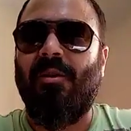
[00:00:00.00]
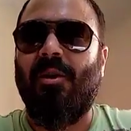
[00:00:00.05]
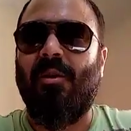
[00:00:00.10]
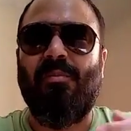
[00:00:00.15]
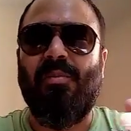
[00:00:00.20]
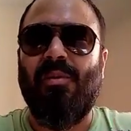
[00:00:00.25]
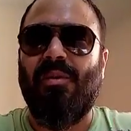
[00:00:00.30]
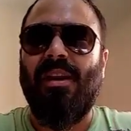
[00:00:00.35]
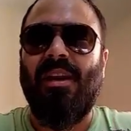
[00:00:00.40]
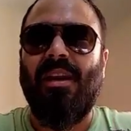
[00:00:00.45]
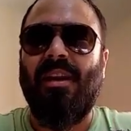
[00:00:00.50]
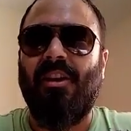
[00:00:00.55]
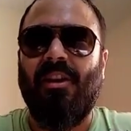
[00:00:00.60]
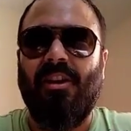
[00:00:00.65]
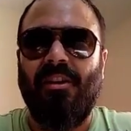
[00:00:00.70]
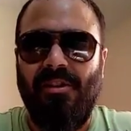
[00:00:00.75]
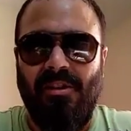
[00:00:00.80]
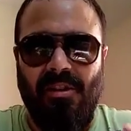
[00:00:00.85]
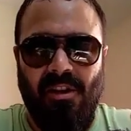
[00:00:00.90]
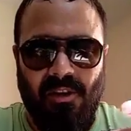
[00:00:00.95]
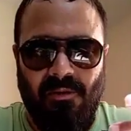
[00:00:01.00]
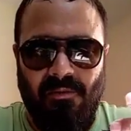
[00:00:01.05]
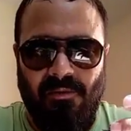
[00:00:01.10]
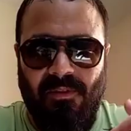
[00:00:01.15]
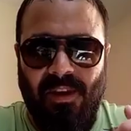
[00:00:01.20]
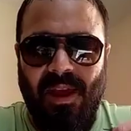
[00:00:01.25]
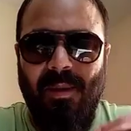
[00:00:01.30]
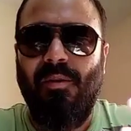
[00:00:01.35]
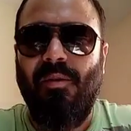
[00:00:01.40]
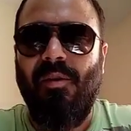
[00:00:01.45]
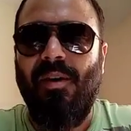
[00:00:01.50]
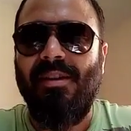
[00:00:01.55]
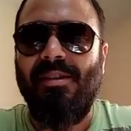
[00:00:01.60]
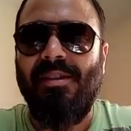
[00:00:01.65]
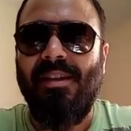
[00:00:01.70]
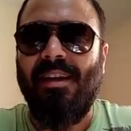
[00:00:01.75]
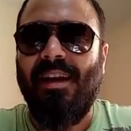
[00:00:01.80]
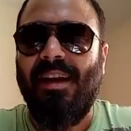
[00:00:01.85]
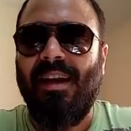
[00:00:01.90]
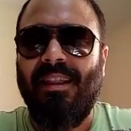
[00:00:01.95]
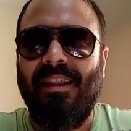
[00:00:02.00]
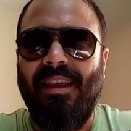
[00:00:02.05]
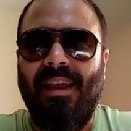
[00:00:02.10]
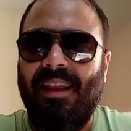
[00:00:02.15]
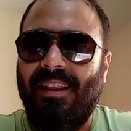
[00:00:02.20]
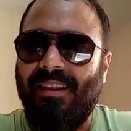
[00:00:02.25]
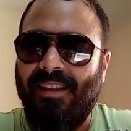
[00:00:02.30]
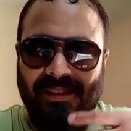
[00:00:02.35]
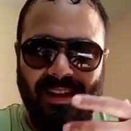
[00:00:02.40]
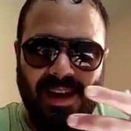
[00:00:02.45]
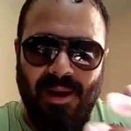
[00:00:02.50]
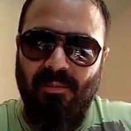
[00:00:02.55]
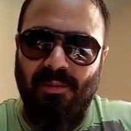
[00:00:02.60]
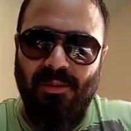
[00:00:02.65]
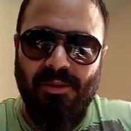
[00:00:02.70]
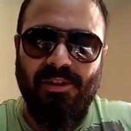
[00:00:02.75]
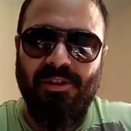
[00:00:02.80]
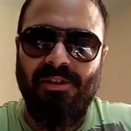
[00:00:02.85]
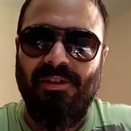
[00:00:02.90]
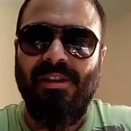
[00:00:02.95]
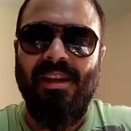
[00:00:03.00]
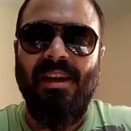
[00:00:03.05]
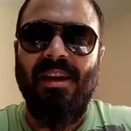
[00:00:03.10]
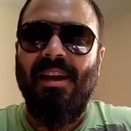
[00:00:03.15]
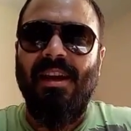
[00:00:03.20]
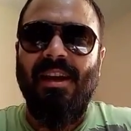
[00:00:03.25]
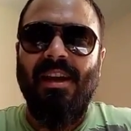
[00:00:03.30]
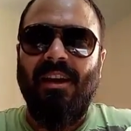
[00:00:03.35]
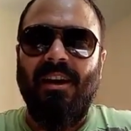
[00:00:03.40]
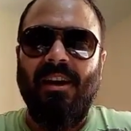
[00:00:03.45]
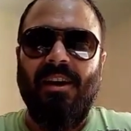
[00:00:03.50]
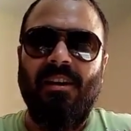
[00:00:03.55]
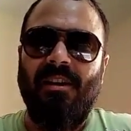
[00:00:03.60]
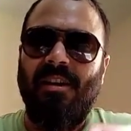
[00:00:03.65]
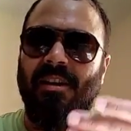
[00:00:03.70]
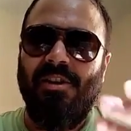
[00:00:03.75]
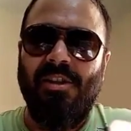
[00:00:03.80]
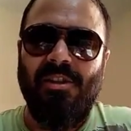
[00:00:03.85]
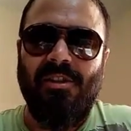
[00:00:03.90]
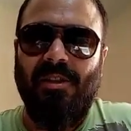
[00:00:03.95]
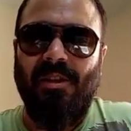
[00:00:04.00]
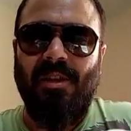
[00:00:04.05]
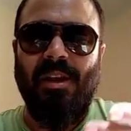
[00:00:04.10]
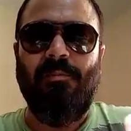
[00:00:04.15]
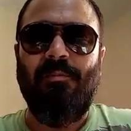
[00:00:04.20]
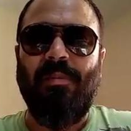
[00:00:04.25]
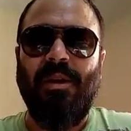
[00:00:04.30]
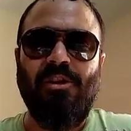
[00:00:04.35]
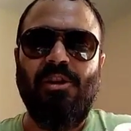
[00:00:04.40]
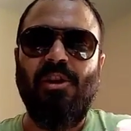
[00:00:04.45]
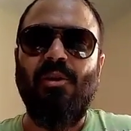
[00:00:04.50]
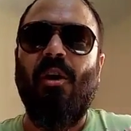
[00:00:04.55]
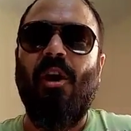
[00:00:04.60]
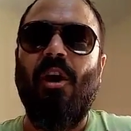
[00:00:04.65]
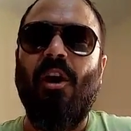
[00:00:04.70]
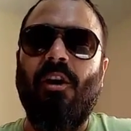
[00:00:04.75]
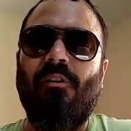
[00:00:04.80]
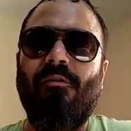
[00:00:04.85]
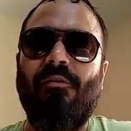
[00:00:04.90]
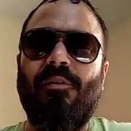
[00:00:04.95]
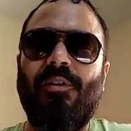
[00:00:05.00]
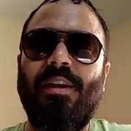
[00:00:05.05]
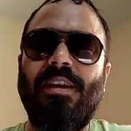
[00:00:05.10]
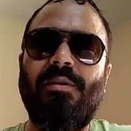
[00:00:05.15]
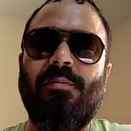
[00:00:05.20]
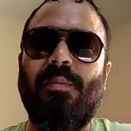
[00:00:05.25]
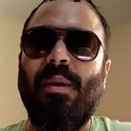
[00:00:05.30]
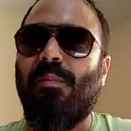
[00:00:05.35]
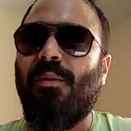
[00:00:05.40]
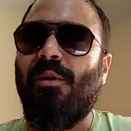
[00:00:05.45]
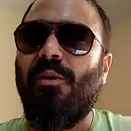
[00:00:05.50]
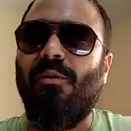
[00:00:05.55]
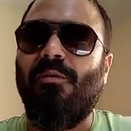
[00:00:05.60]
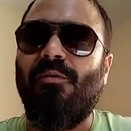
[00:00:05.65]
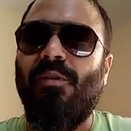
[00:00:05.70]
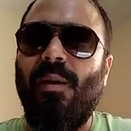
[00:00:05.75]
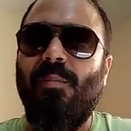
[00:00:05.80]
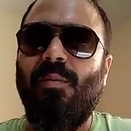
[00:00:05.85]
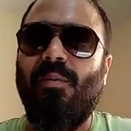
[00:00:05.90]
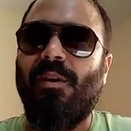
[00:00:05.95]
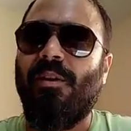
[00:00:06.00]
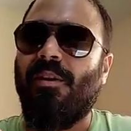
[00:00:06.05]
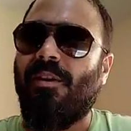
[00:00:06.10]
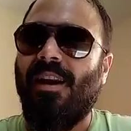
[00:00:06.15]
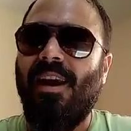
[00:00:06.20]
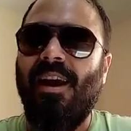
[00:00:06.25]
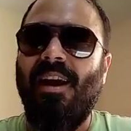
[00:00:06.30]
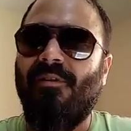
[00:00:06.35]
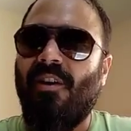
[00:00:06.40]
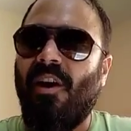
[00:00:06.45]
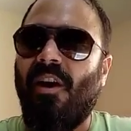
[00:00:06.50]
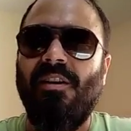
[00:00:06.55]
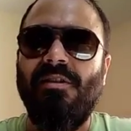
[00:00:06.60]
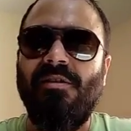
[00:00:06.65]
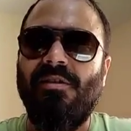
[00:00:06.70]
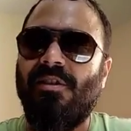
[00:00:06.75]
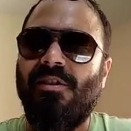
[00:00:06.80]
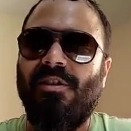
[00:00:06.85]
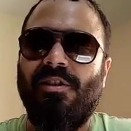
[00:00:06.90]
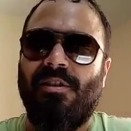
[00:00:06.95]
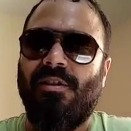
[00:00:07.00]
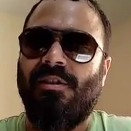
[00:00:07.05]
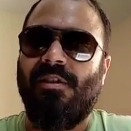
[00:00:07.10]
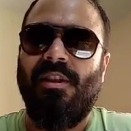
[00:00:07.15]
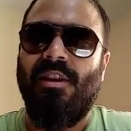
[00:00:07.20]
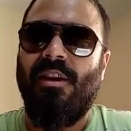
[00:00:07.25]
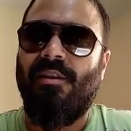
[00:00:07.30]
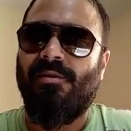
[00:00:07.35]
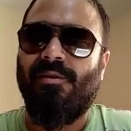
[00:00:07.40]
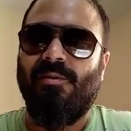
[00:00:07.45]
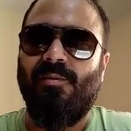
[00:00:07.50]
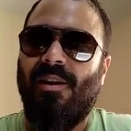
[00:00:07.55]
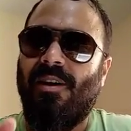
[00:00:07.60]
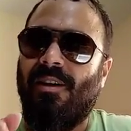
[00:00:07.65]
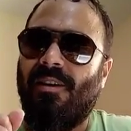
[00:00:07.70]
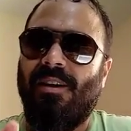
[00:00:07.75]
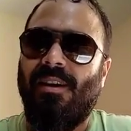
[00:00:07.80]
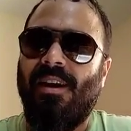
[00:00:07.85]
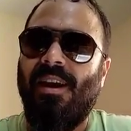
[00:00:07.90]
You're going to start vaporizing the temperatures are going to just be too hot for it to be pure vapor, and you're going to have carcinogens in there as well.